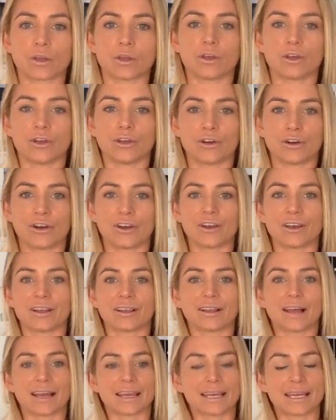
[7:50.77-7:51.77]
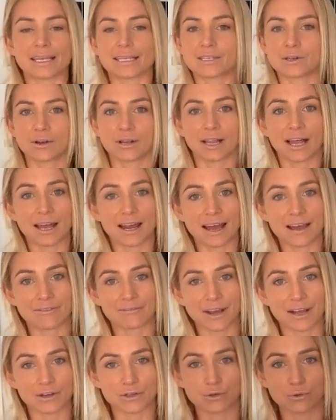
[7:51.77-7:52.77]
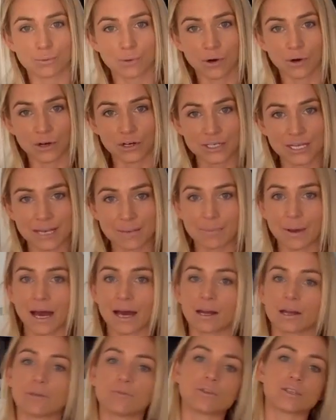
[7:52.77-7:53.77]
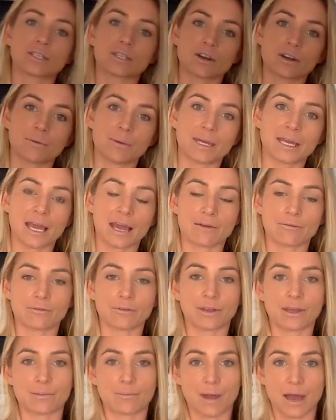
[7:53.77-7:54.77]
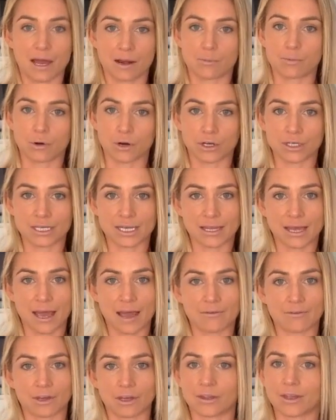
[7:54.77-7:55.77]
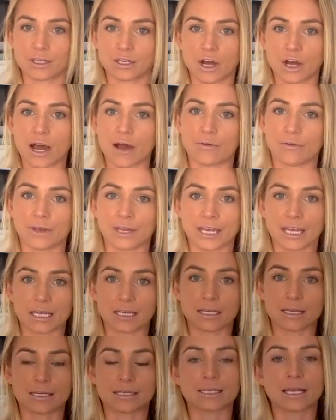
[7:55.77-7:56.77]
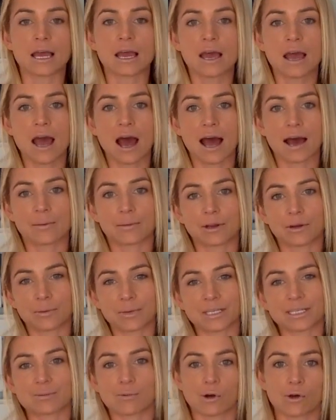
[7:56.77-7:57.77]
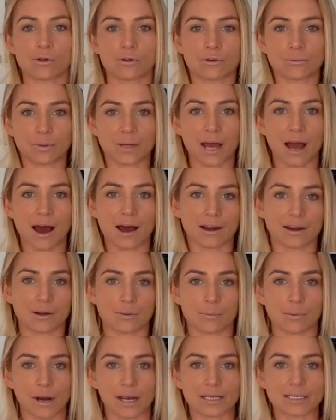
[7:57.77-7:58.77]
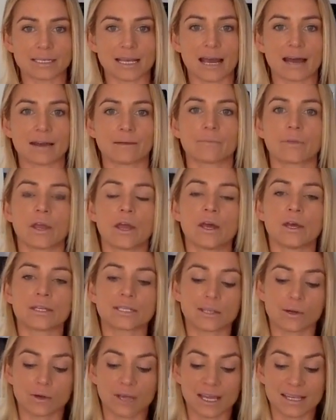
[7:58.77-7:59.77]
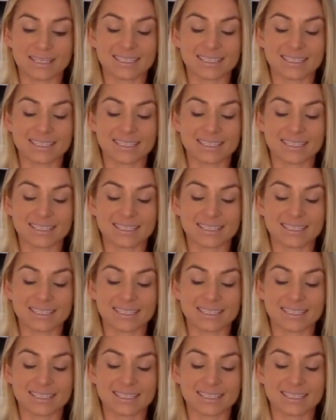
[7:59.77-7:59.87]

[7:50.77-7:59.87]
You know, like kids are allowed to have natural protein powder. You've just got to be careful the amount of protein they're having in their diet and the kidneys. They're a bit smaller and a bit harder to break down. So again,